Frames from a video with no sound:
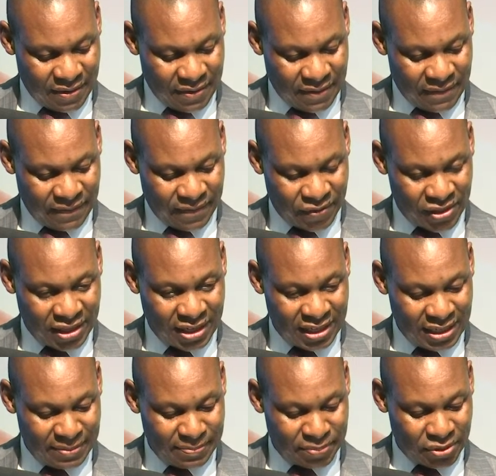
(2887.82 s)

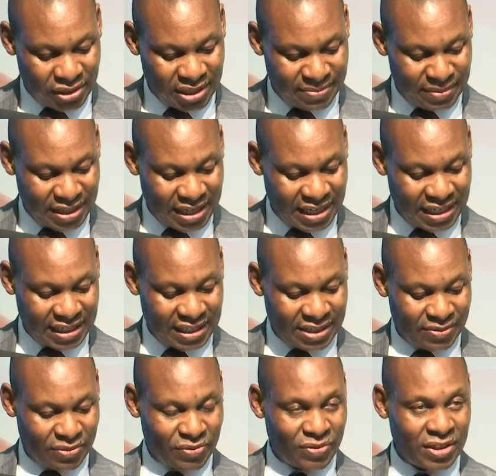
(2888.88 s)
Fourthly, Program
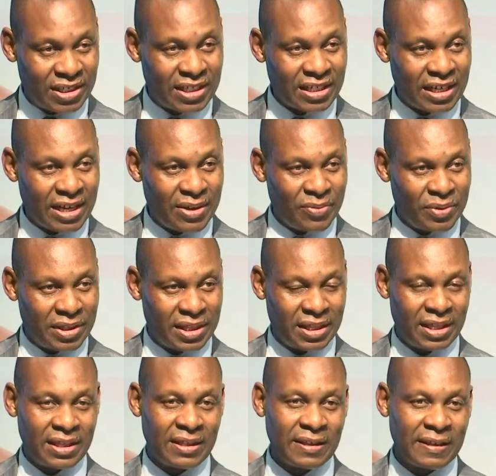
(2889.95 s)
Director, we will share
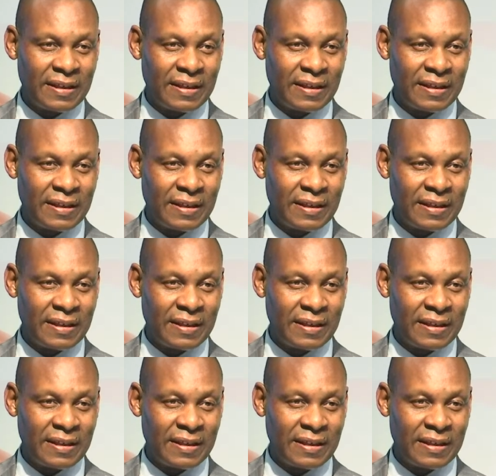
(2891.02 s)
with